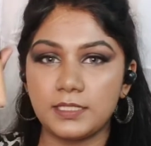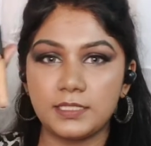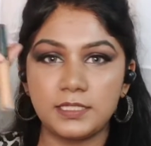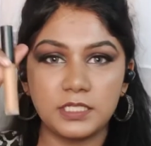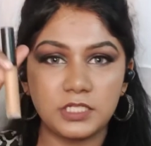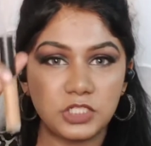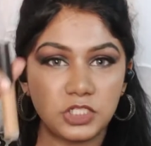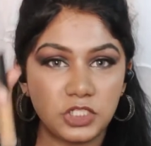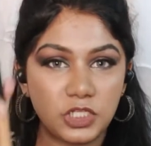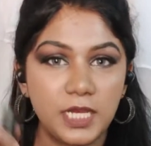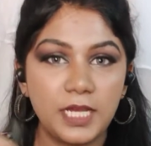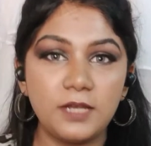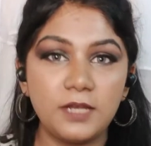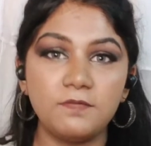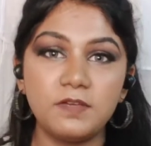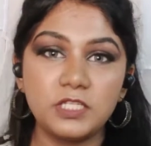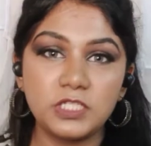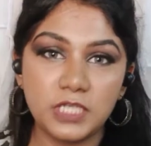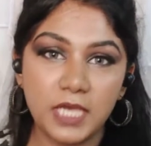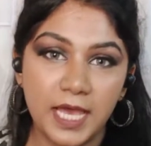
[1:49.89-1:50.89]
The shade
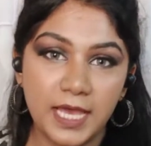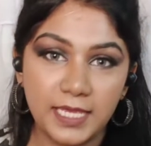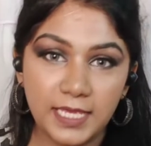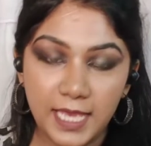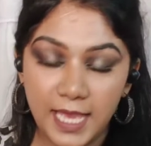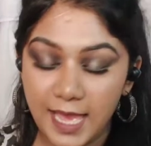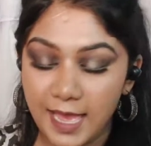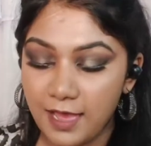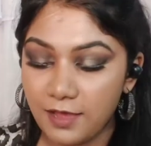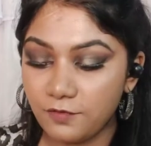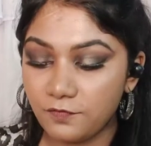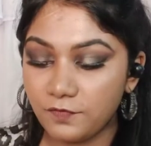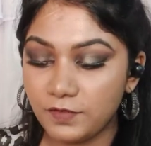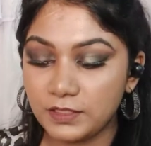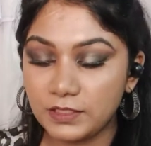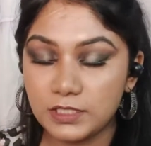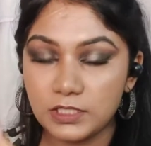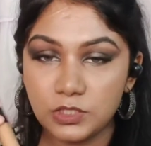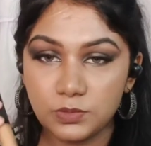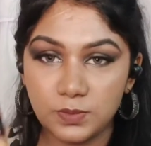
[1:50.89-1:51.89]
which I have
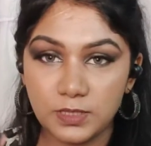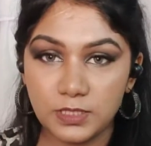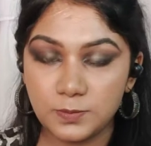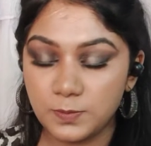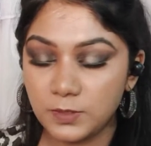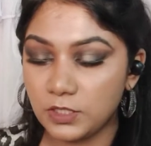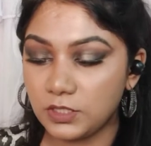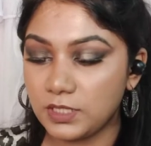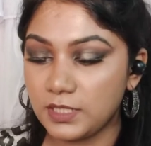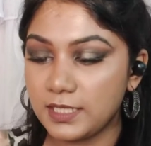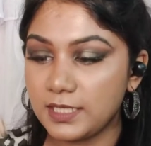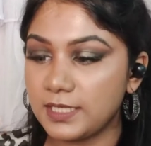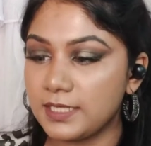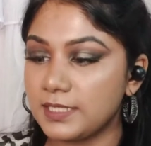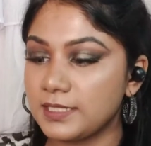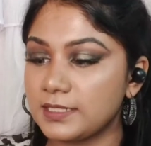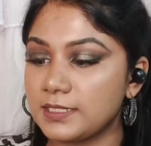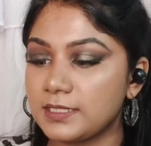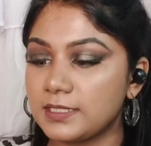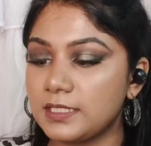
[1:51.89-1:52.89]
with Swiss Beauty
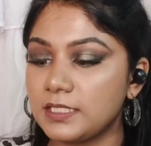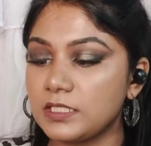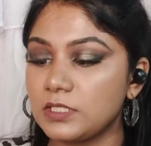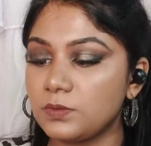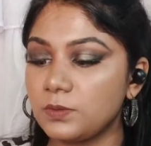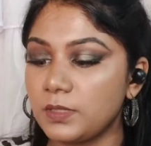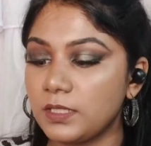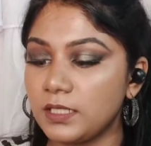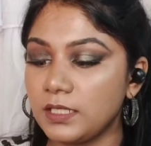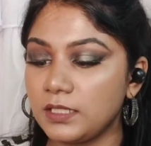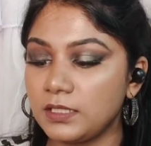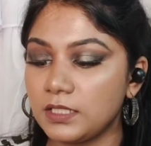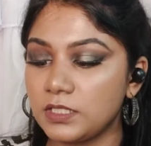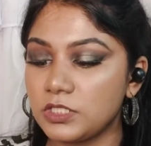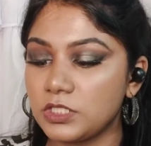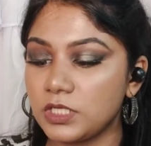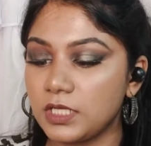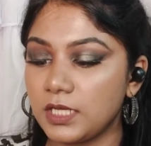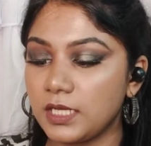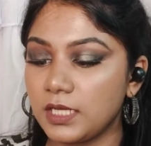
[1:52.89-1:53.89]
is this one in the
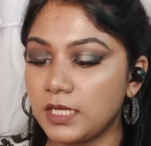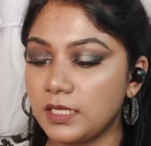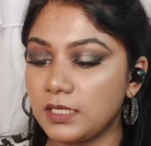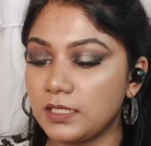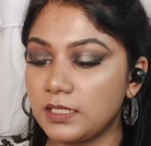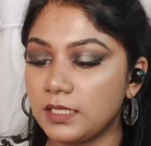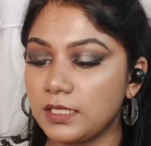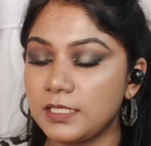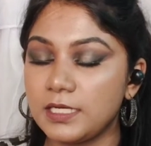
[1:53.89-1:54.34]
shade